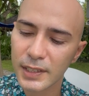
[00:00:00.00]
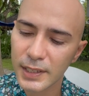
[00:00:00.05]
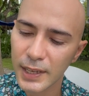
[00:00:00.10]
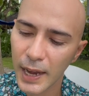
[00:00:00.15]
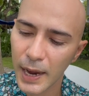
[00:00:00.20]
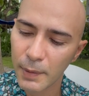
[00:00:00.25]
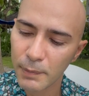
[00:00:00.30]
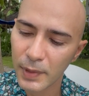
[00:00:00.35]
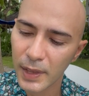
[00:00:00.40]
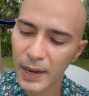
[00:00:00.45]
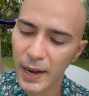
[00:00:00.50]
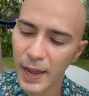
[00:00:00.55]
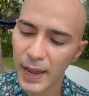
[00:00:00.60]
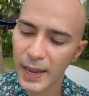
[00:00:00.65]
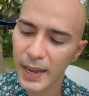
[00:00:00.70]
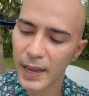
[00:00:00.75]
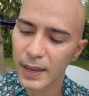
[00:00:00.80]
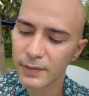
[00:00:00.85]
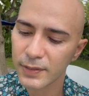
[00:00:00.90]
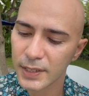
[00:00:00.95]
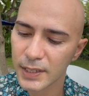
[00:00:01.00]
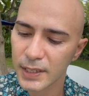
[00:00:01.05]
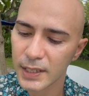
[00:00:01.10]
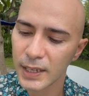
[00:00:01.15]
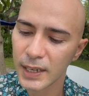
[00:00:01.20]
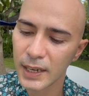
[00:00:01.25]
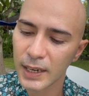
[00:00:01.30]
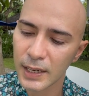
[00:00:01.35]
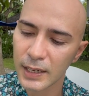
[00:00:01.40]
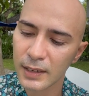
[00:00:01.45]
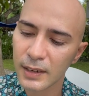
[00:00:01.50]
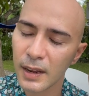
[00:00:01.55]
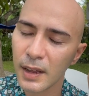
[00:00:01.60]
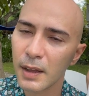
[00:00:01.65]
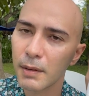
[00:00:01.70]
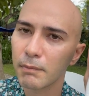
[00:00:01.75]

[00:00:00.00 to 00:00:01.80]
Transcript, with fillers: time that I have seen